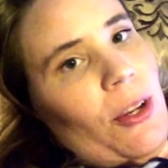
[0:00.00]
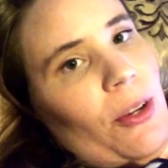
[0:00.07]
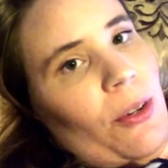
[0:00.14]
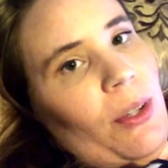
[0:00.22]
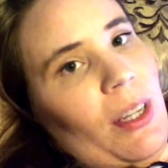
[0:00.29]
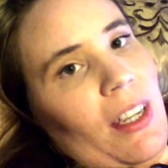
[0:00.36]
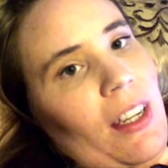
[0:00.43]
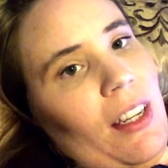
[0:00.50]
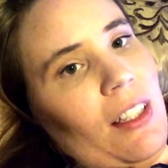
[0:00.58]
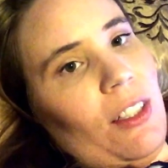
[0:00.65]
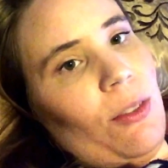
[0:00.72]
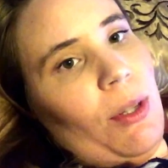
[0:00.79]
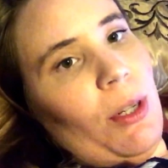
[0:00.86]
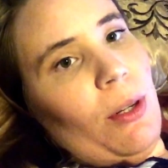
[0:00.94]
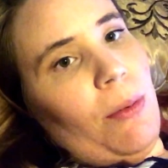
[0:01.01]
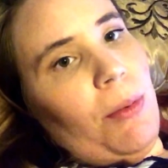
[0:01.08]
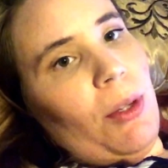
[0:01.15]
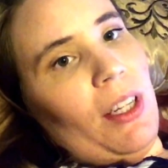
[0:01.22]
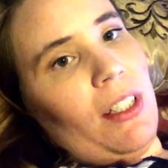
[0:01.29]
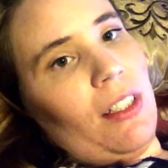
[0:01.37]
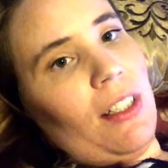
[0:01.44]
Okay, yeah, so I hope you
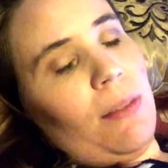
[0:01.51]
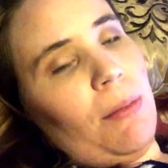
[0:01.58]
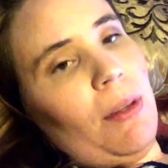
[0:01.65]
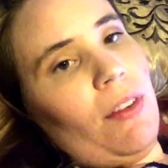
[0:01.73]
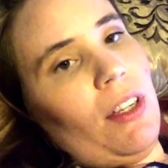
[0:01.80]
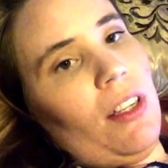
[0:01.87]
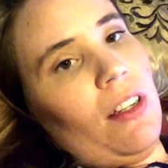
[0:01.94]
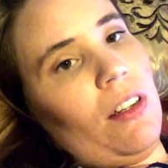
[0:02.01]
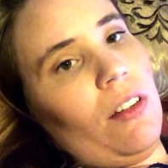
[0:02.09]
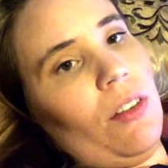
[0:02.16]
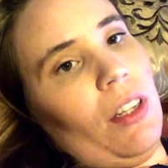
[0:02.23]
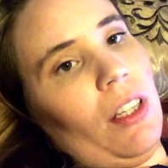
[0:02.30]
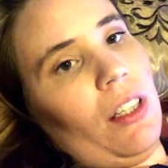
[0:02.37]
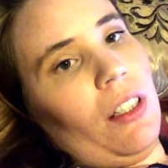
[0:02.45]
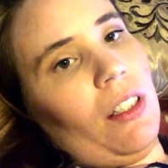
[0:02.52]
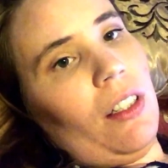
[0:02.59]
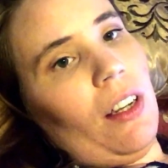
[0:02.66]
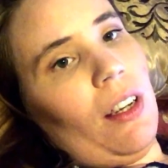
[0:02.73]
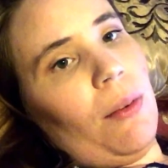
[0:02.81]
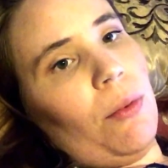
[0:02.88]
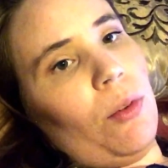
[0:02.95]
guys liked my video and
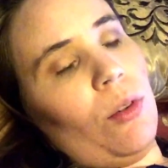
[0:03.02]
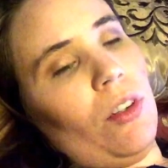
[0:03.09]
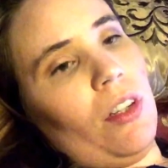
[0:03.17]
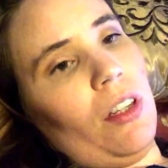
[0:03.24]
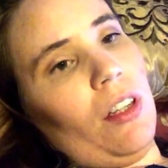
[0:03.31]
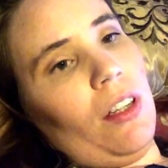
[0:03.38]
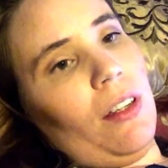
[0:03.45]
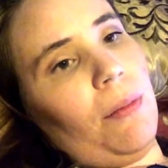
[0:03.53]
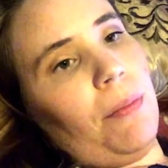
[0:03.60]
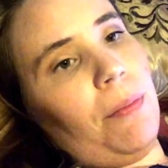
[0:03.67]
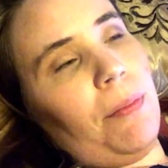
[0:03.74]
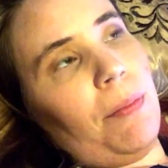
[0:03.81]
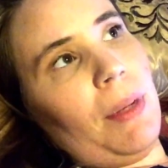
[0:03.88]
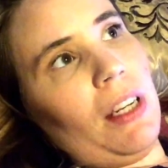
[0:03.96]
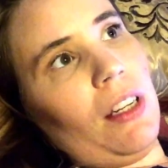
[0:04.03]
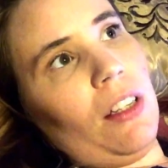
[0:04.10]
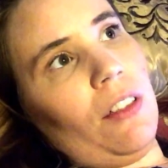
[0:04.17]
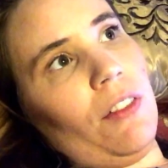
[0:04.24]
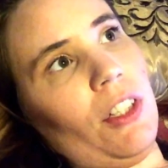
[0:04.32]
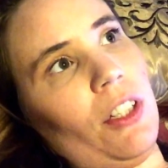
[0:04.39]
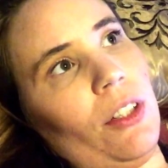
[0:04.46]
I will um, make
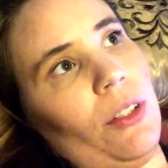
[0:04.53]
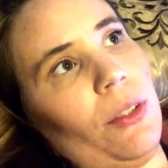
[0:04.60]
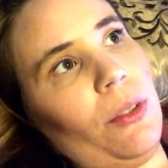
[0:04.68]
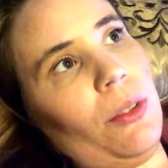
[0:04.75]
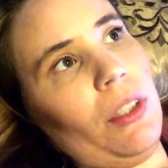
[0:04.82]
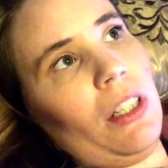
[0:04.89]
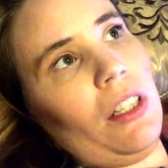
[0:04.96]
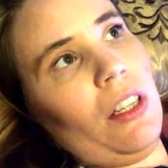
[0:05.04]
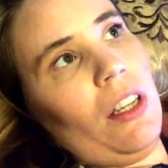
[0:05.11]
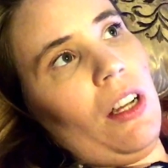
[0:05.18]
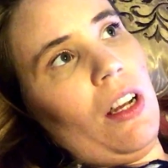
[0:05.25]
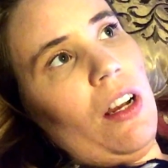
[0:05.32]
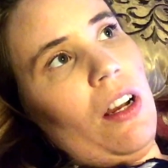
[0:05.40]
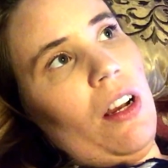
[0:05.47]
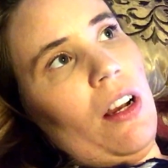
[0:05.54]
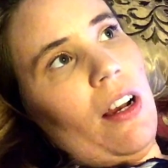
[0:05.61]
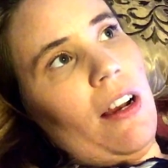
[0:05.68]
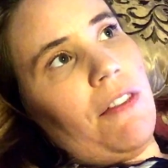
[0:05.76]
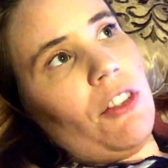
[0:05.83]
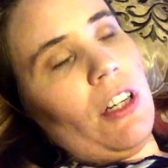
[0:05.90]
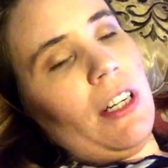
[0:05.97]
another video
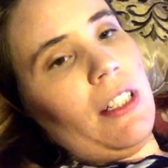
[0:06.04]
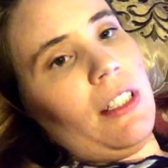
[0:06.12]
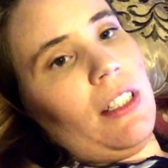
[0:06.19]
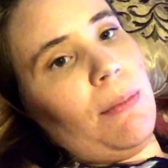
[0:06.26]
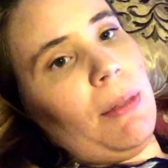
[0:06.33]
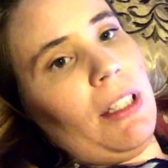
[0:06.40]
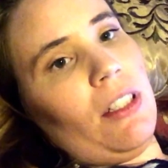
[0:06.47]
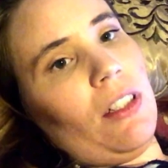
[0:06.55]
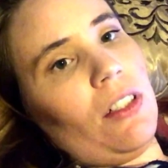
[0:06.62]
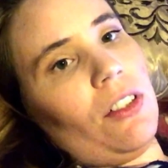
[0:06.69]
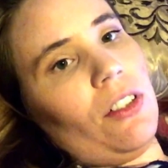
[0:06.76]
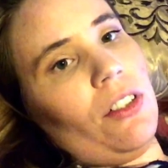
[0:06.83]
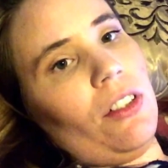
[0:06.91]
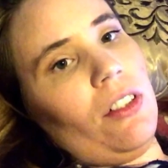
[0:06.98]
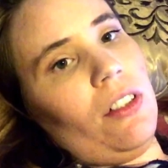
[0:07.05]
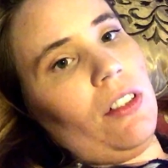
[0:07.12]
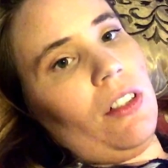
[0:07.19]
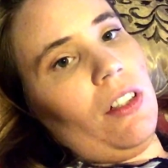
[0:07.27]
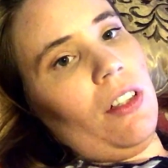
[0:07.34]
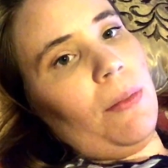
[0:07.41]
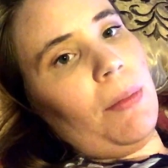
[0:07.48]
after I see my doctor.
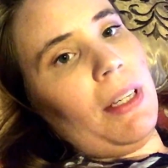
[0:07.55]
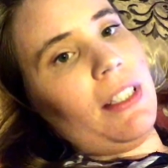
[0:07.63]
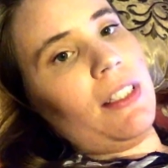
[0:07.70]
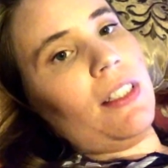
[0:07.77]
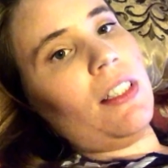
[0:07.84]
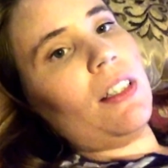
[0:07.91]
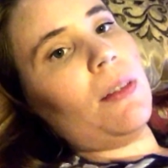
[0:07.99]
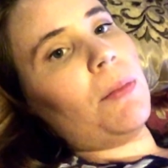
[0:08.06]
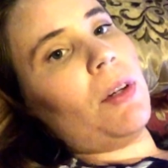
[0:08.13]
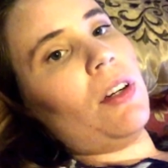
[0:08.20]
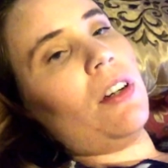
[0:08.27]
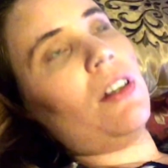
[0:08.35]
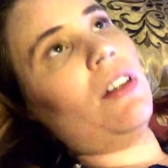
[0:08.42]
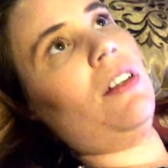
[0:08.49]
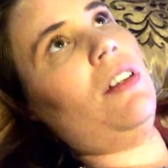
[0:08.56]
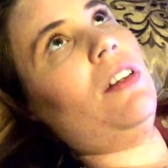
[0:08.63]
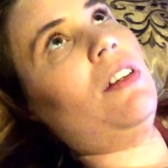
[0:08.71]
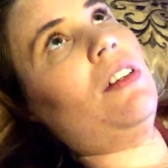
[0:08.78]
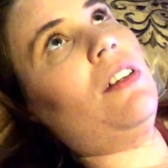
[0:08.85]
Um, I see him on